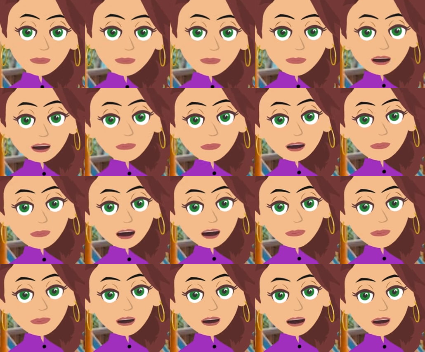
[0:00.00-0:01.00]
Her
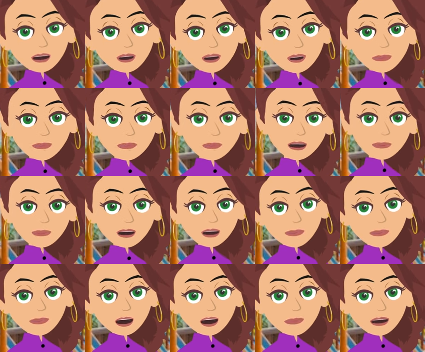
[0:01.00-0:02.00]
perception of it was
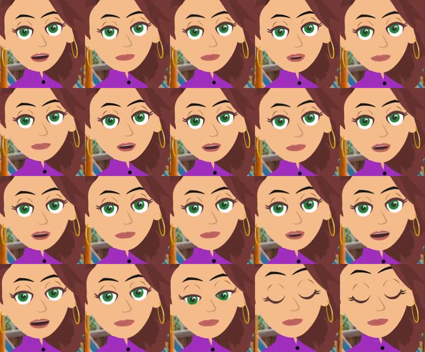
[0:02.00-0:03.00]
that it was the perfect
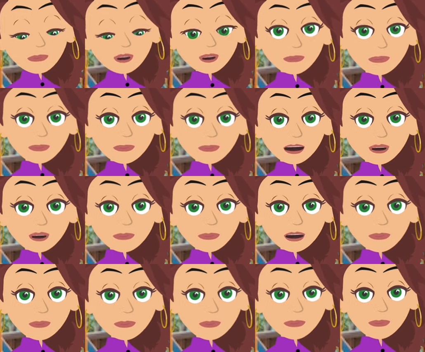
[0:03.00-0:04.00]
house for her, and it
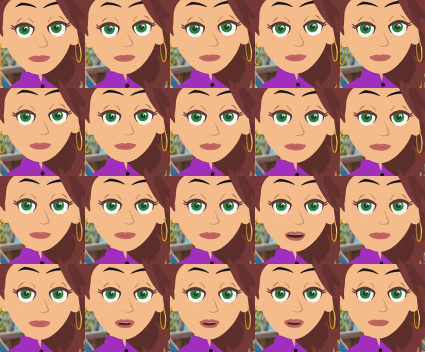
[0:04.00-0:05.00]
is.
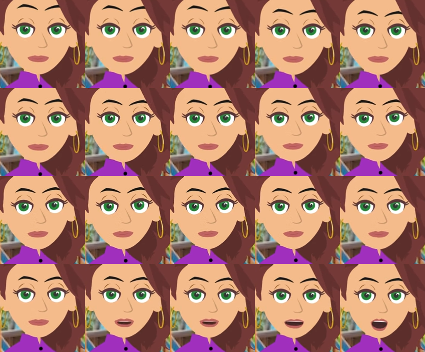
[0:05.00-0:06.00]
It's just
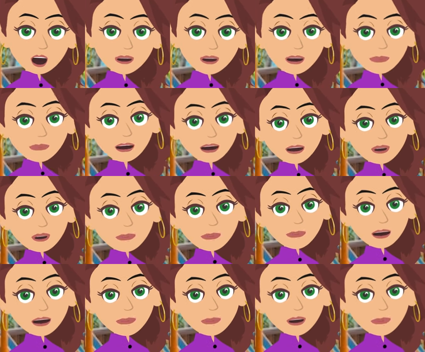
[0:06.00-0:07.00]
the windows are all
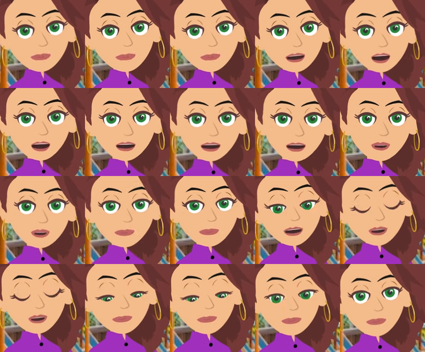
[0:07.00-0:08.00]
see through. Can you
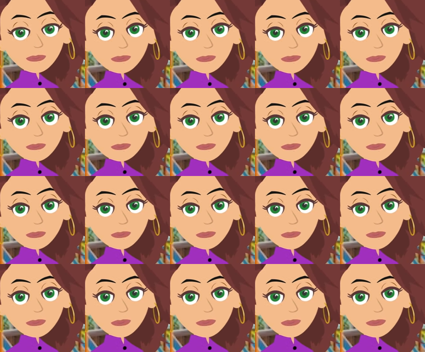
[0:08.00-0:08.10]
imagine?